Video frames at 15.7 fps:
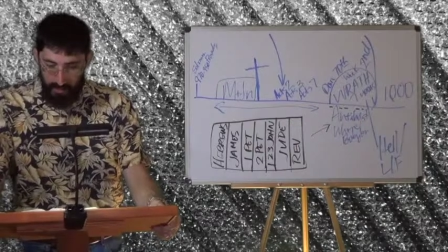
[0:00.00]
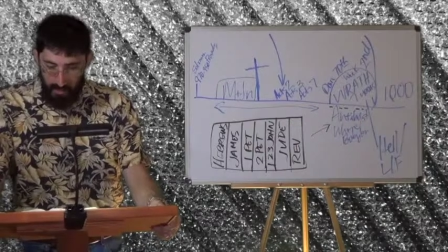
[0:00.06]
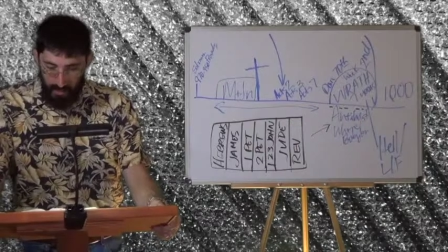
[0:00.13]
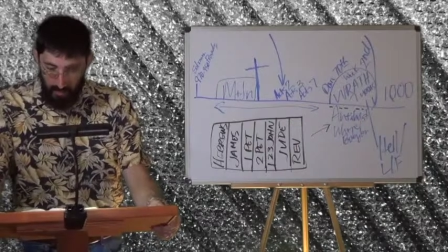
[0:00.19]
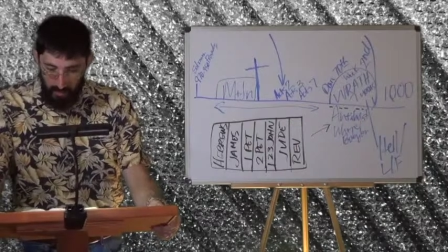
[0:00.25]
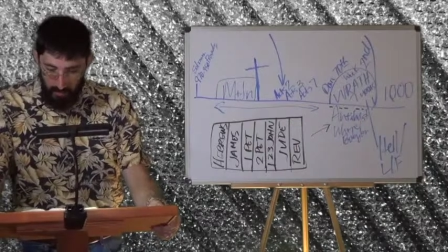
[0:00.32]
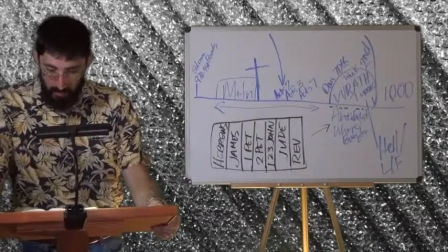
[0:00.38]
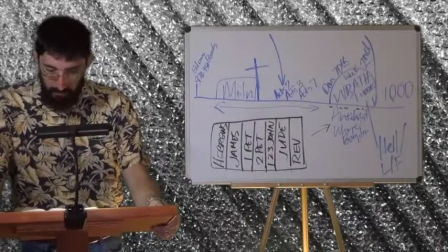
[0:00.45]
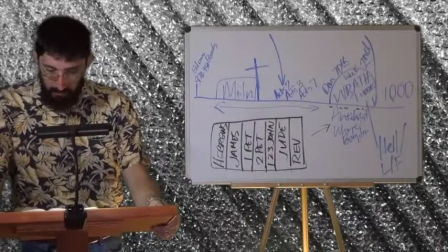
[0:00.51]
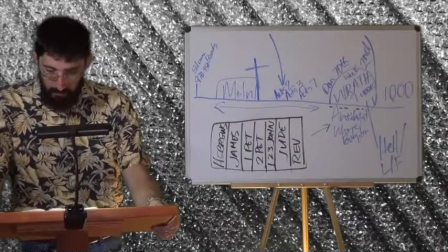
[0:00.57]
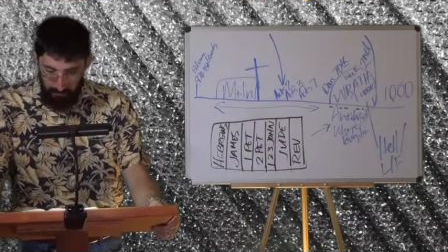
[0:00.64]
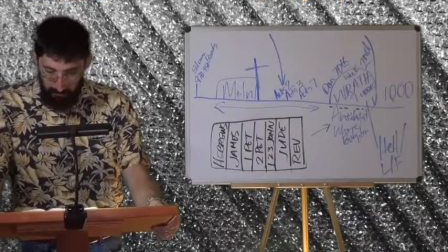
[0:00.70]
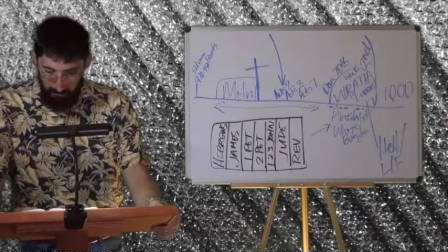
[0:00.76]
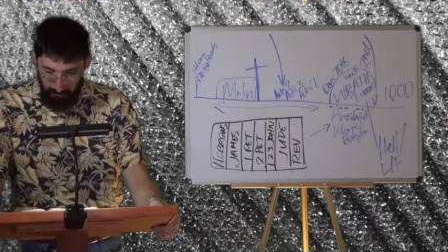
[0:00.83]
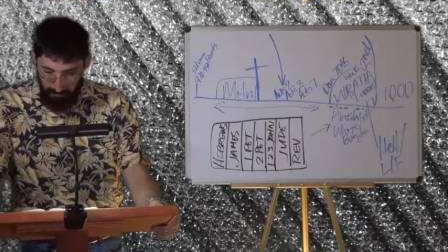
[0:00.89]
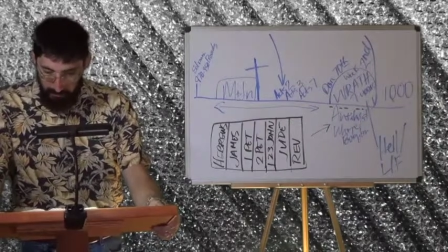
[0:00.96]
shall
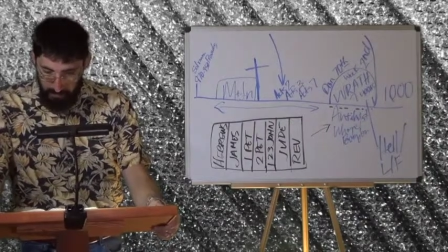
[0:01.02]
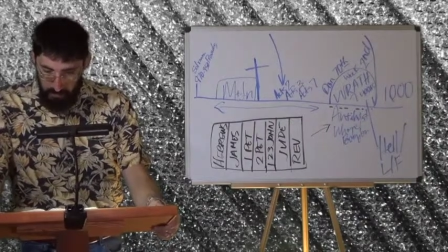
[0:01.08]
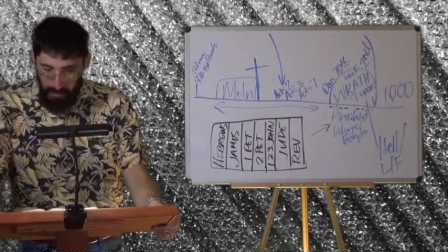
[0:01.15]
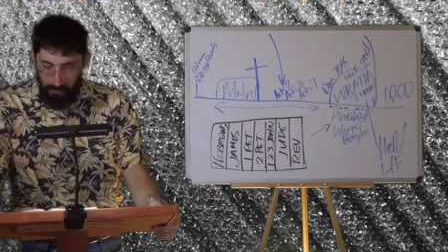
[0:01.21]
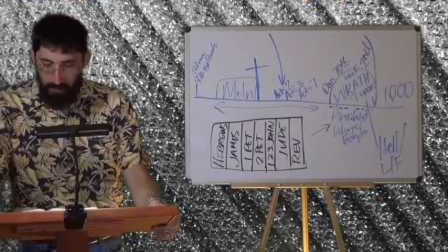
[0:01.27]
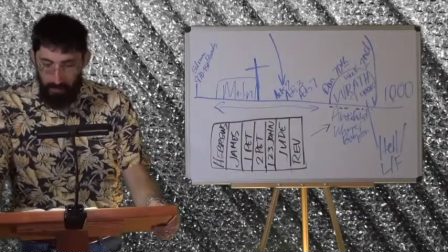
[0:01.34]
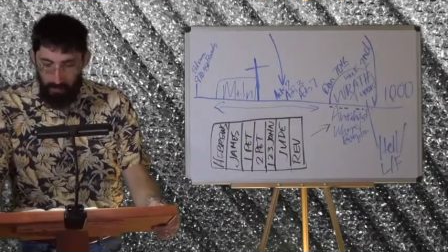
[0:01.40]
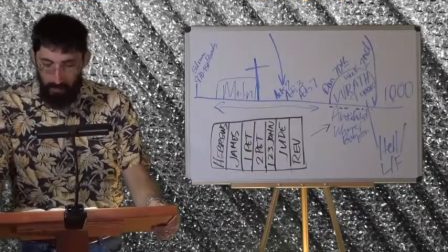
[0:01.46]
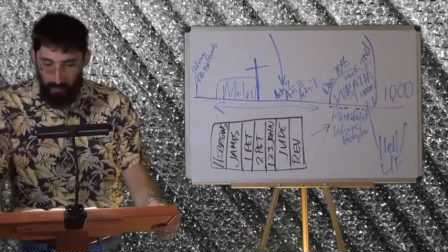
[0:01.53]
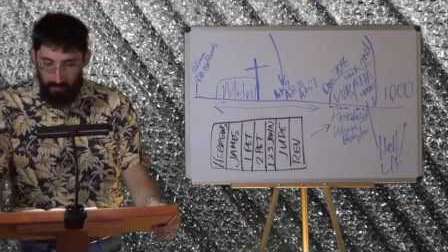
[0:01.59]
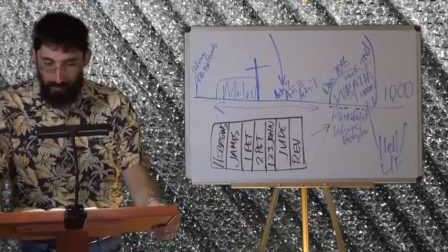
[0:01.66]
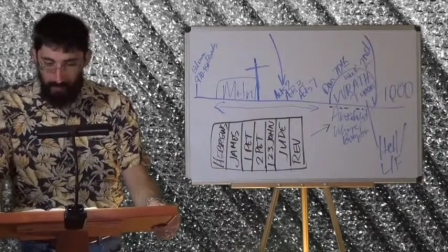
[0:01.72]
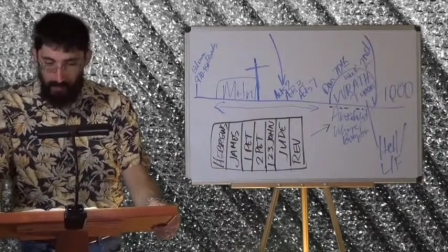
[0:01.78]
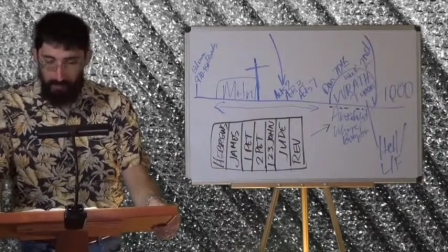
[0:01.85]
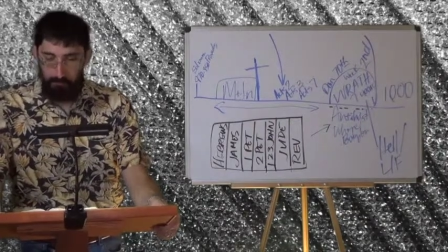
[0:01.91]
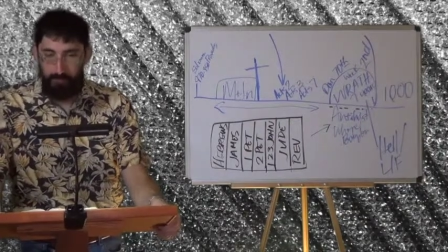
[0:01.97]
uphold
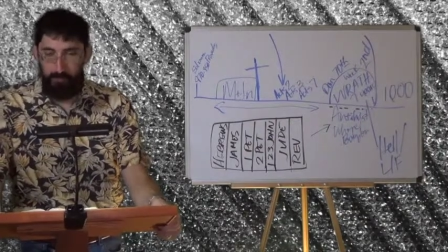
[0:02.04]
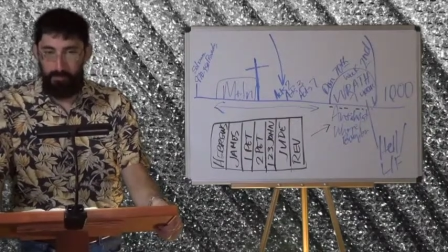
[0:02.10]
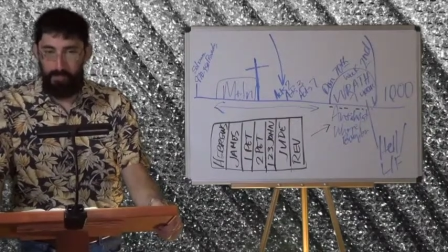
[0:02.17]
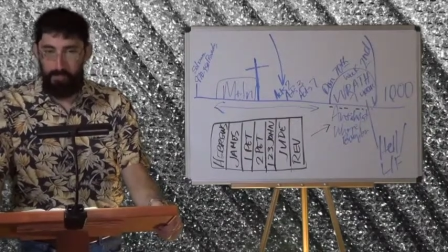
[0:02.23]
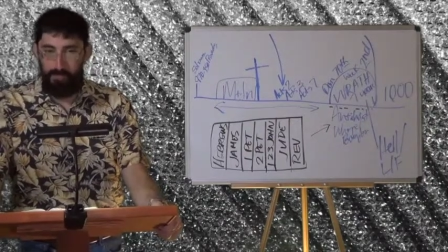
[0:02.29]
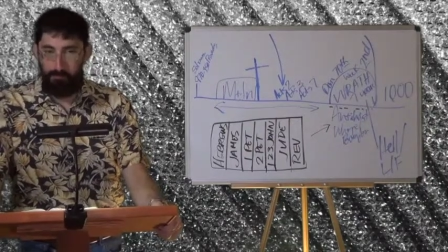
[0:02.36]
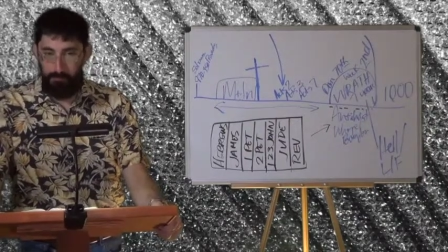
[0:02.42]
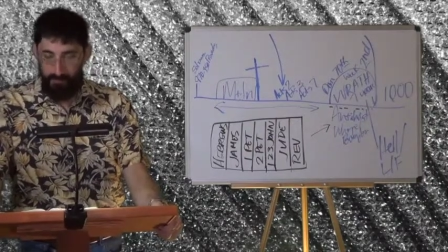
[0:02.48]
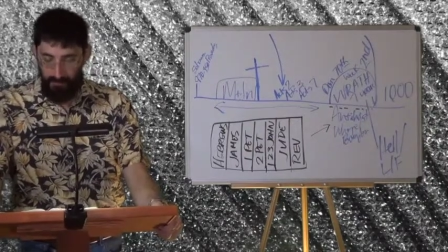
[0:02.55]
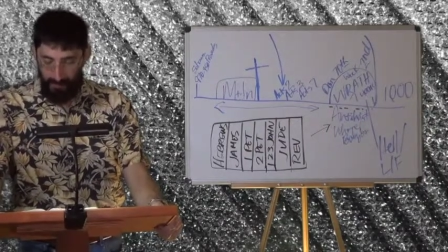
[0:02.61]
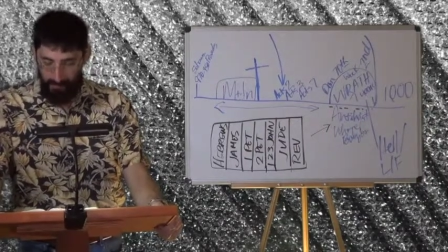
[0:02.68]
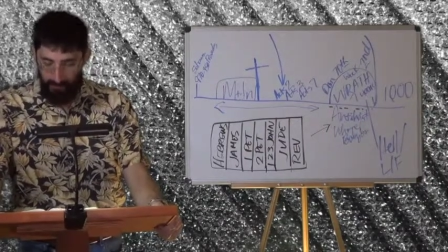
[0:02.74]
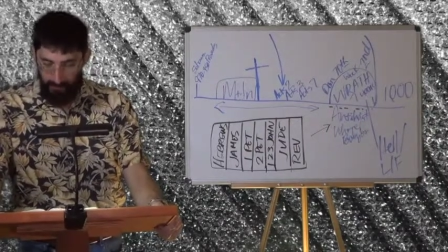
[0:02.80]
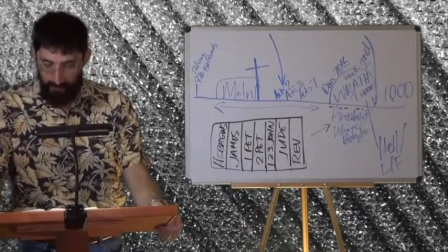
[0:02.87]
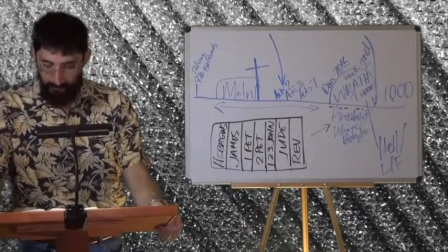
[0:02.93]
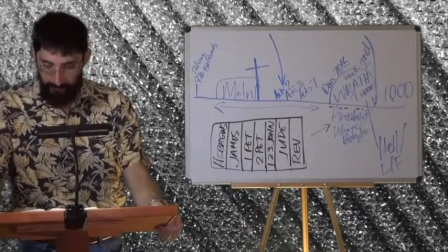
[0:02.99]
the humble in
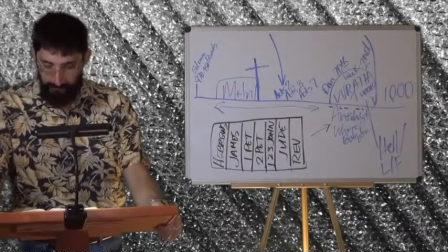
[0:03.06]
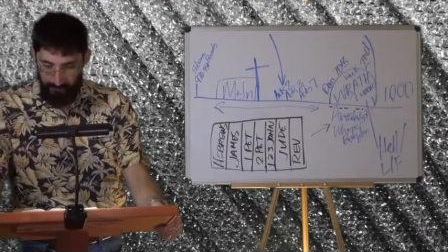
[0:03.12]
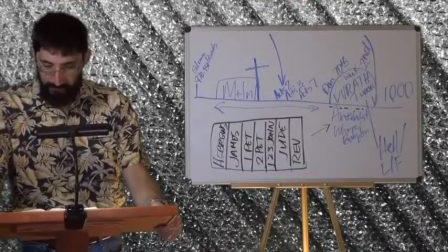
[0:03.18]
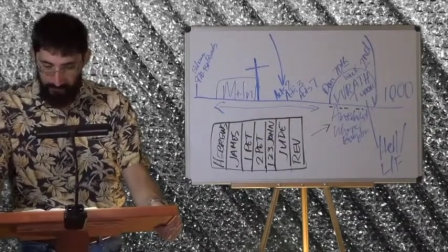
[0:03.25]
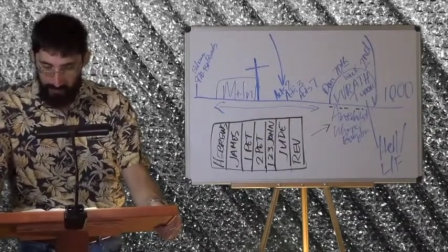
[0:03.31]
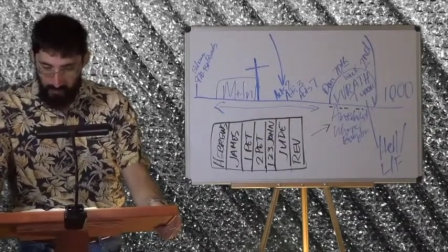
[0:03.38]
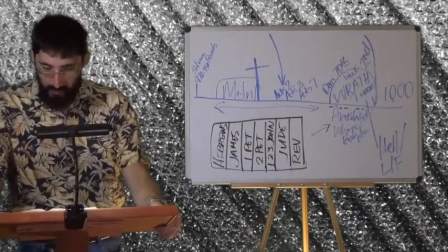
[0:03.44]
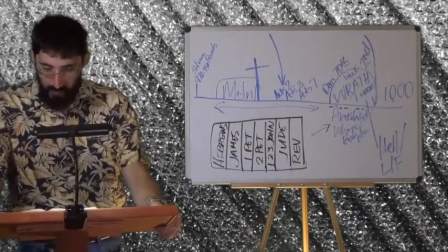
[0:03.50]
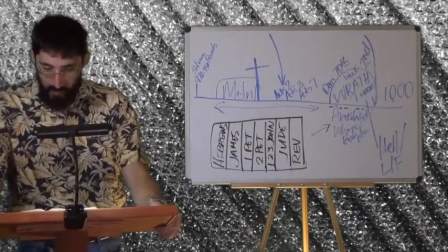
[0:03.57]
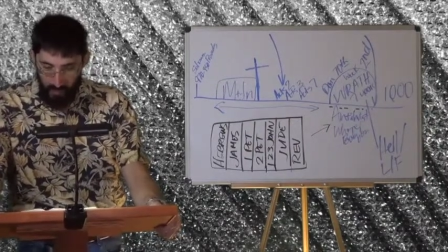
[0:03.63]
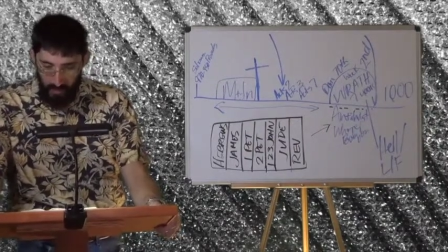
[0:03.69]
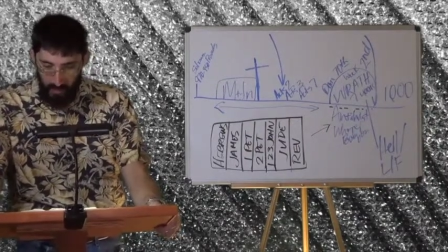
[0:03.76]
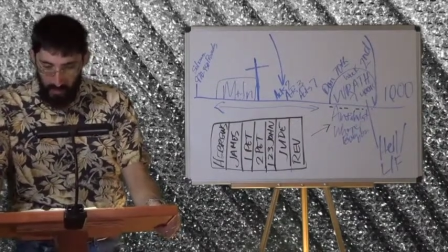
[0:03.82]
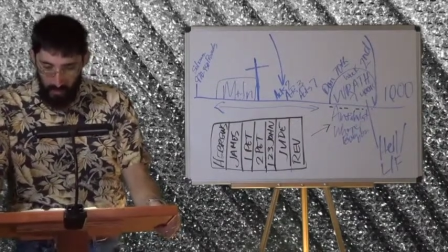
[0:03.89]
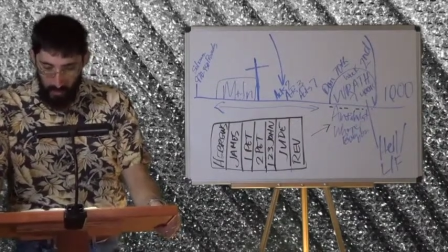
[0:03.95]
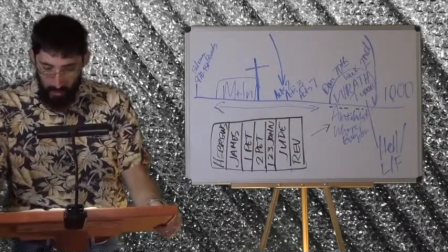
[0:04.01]
spirit.
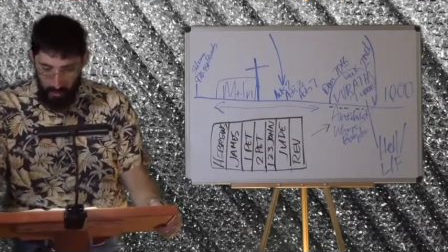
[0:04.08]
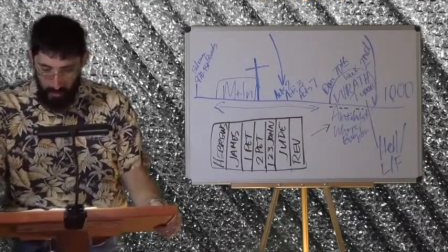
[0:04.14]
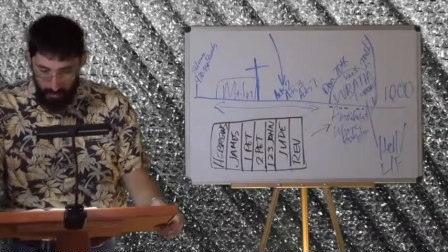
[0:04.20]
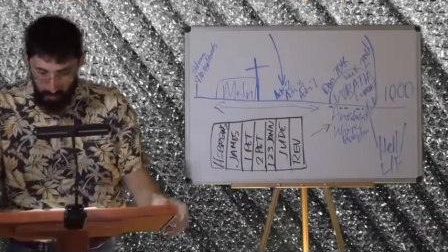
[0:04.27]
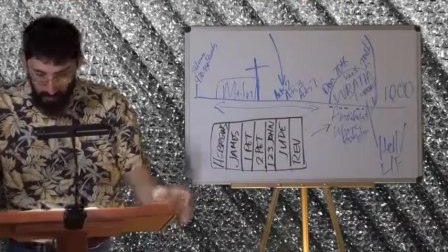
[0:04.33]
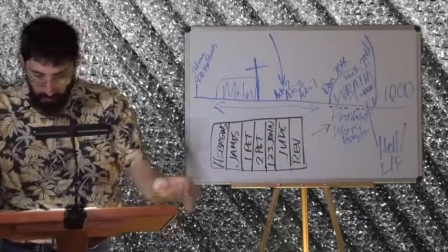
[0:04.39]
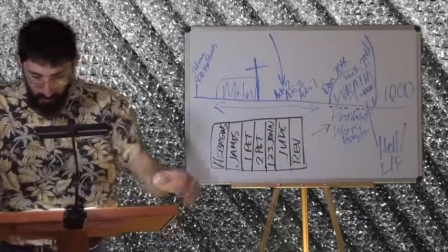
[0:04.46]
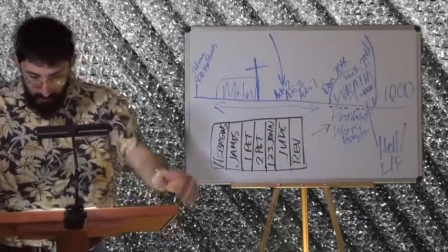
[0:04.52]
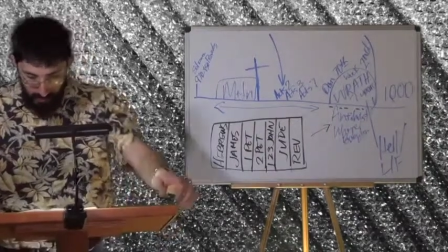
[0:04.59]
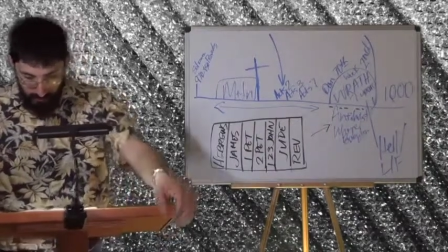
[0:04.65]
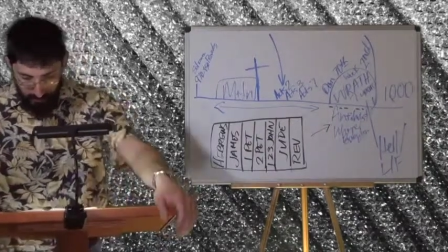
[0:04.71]
Whoso is